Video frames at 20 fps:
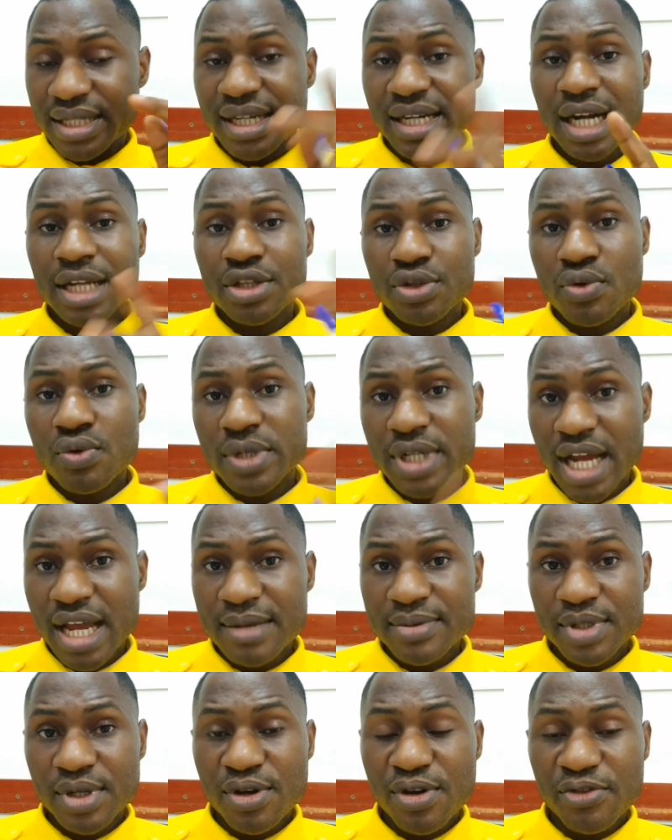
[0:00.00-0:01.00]
there are 2
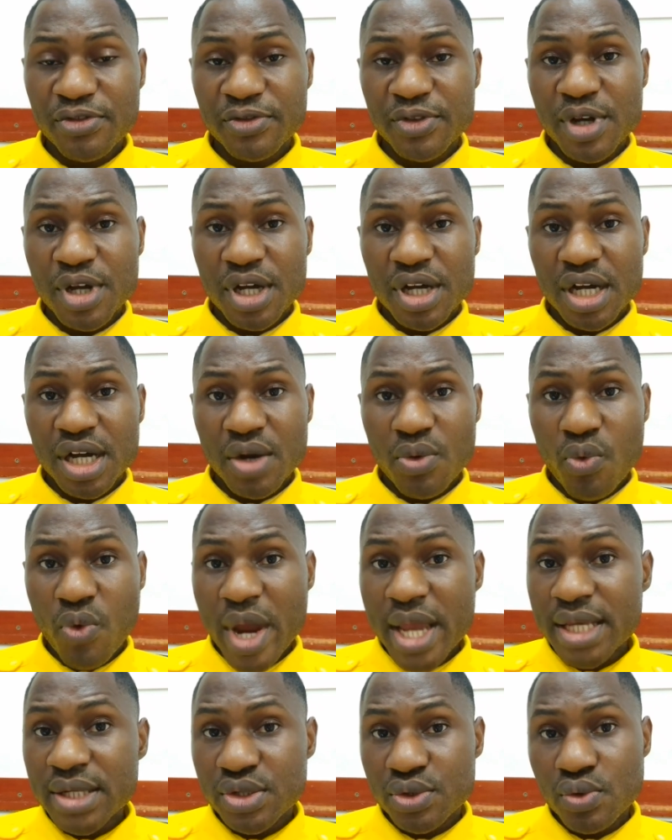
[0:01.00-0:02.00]
types of
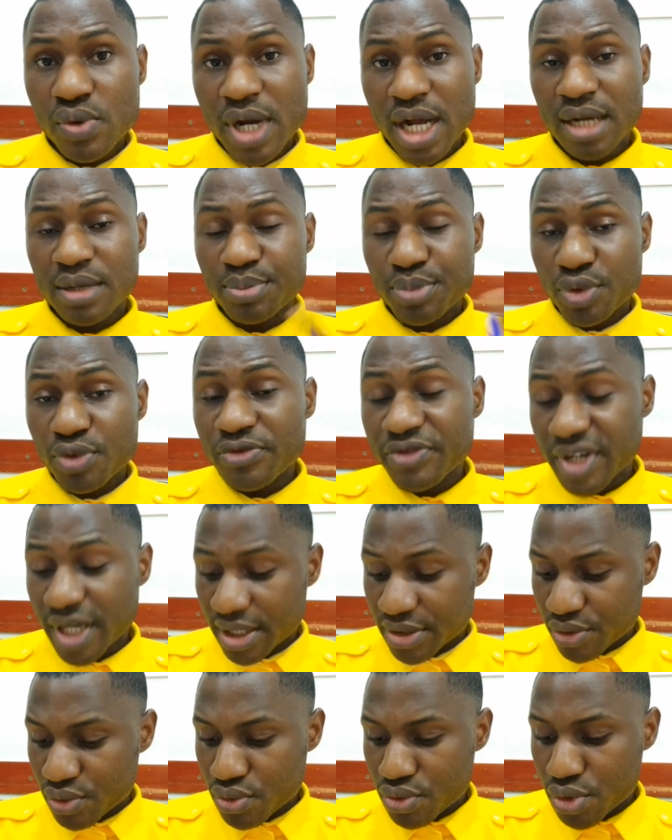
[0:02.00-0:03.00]
ways you can prove
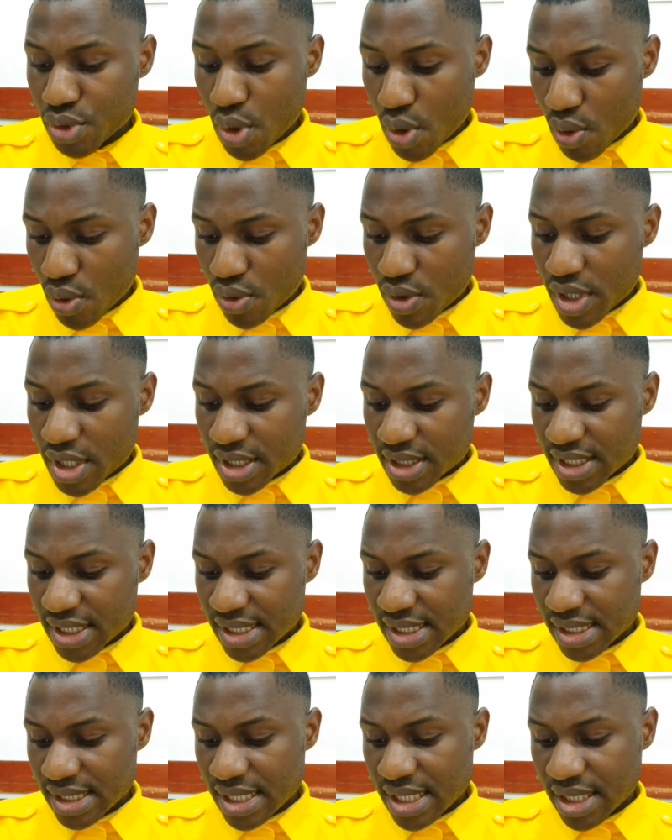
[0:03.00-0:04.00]
that you know
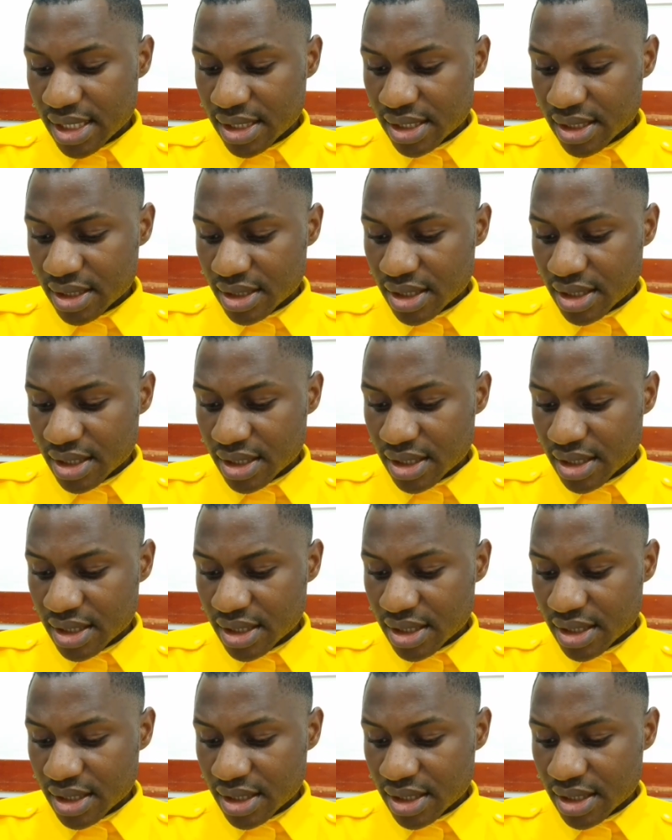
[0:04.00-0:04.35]
this